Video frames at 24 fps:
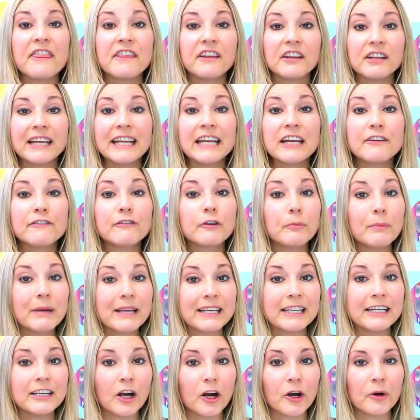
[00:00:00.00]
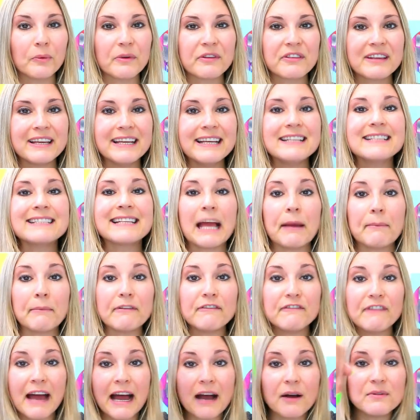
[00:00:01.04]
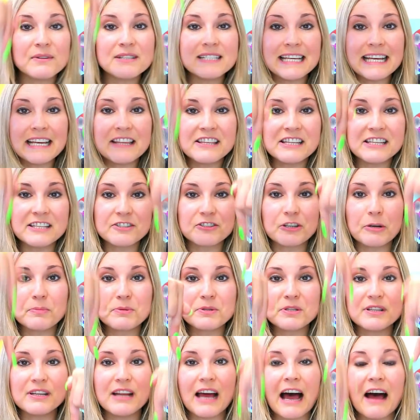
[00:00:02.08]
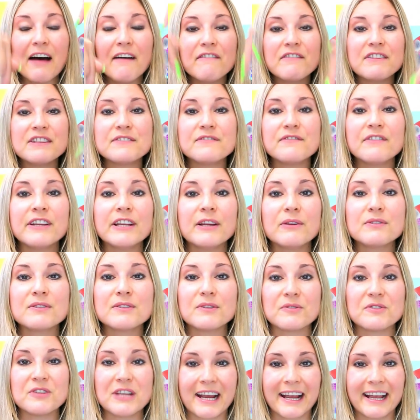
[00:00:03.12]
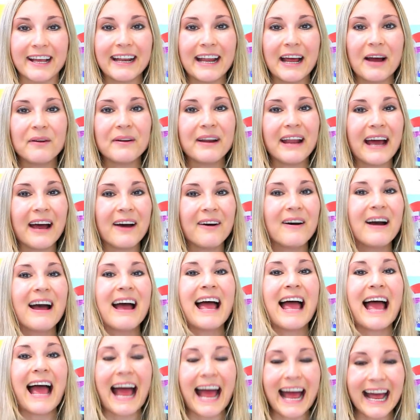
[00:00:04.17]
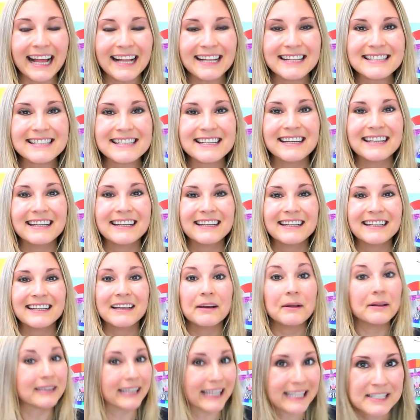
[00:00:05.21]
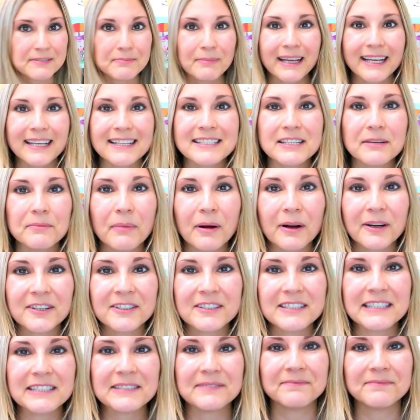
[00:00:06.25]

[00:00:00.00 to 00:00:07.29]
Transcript: The The link for Making Art with Kids can be found in the description of this video, so check it out now, and let's make some art.